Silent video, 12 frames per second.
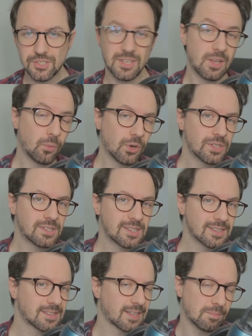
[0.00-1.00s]
So there
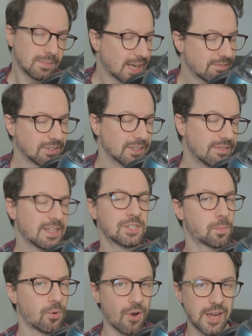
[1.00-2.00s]
was some level of
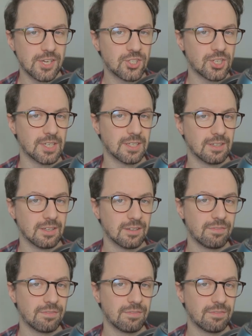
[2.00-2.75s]
inspiration